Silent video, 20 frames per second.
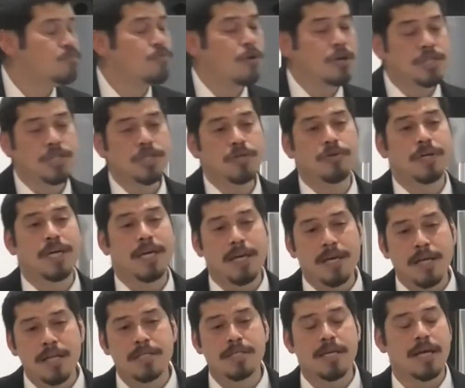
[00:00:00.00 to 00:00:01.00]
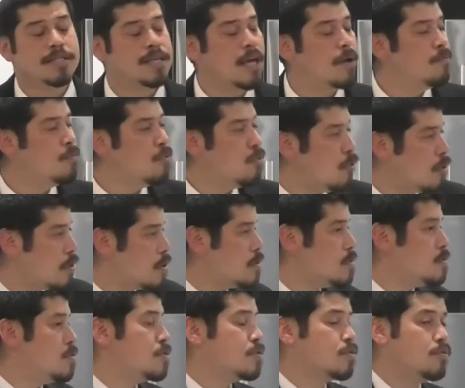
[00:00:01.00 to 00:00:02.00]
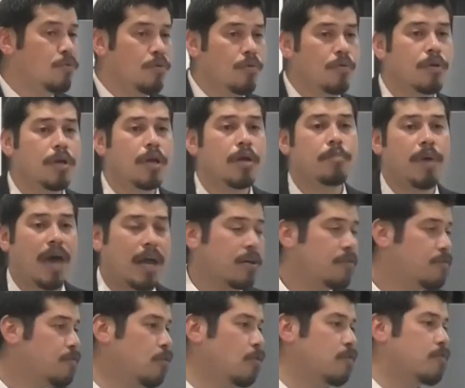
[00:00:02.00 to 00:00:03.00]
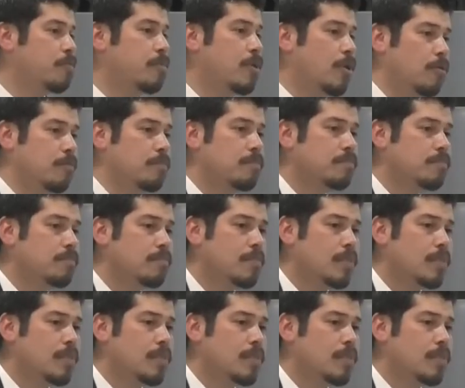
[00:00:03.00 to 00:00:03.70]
watching your kids as they walk to school back and forth from home.